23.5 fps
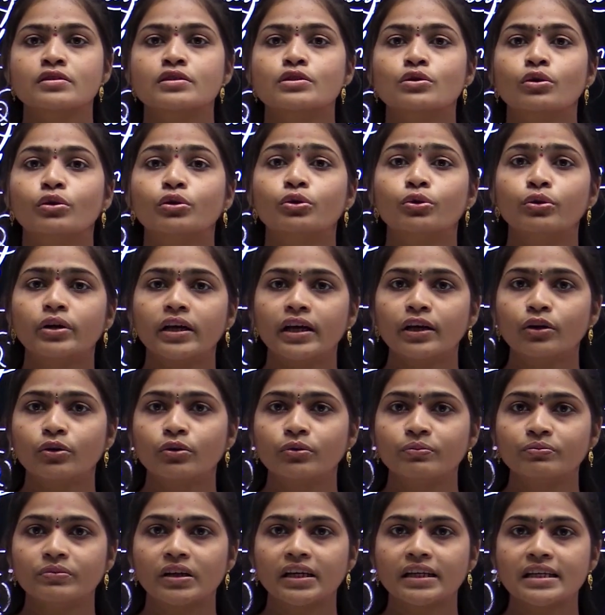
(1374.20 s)
so today
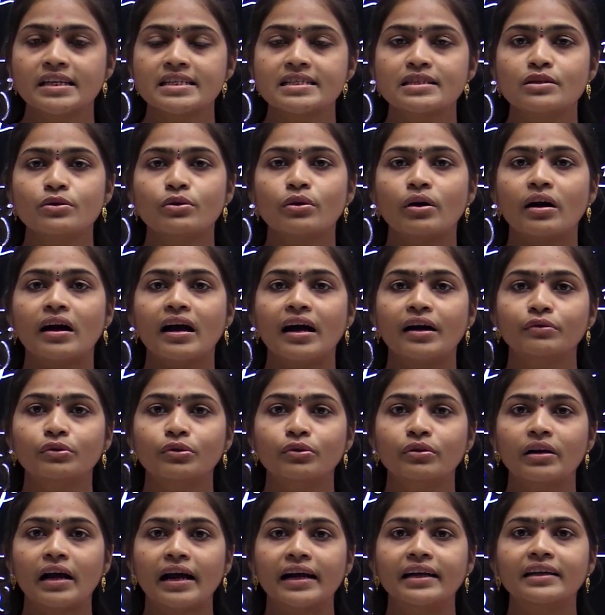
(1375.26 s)
homework is you have
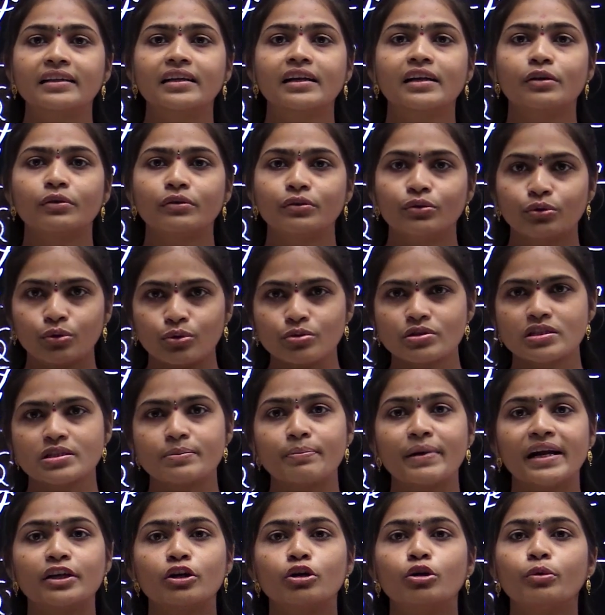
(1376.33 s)
to write that uh, notes,
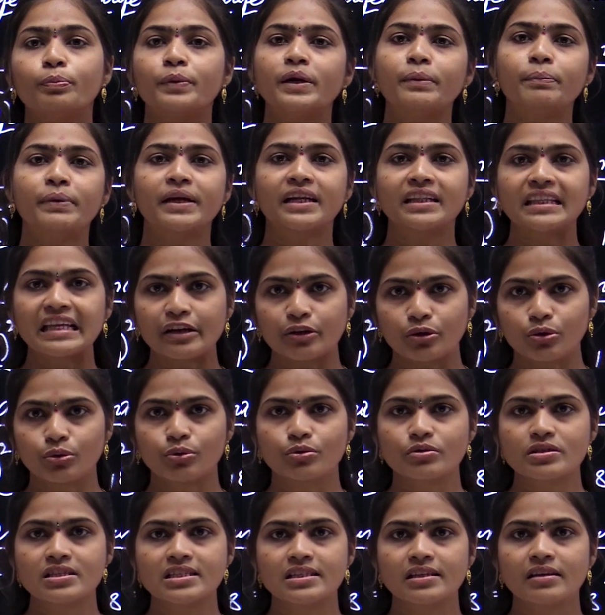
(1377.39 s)
better to prepare the
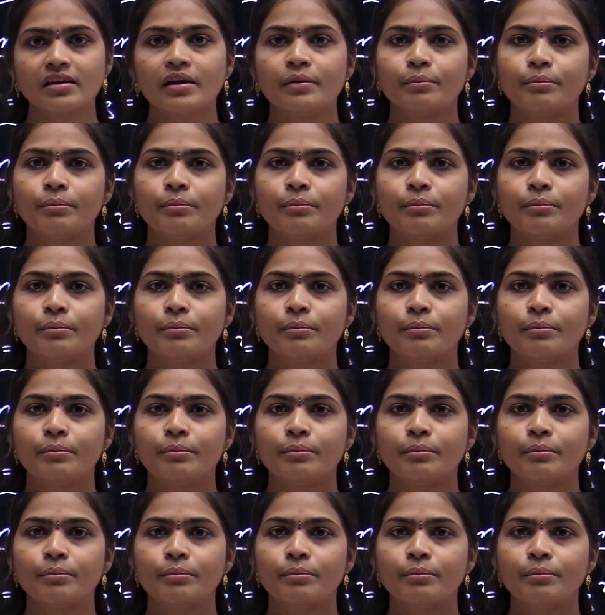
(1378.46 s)
notes